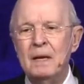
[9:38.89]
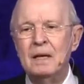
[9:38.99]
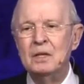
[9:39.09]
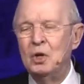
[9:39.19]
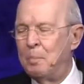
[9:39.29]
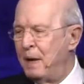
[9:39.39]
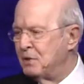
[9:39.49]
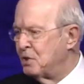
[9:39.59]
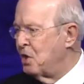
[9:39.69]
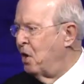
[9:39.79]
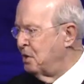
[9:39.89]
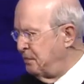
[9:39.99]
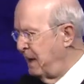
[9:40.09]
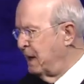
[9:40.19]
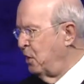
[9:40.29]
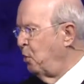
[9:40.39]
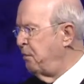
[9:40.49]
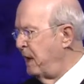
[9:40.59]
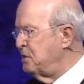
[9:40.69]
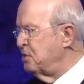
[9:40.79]
uh, you know, Pastor, it's hard to find an
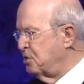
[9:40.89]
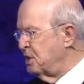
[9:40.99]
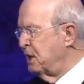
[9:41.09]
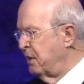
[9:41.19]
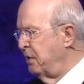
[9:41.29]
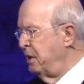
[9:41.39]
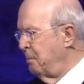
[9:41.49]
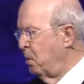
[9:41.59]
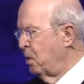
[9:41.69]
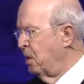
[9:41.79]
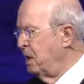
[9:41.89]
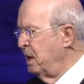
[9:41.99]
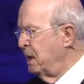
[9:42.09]
old fashioned sinner anymore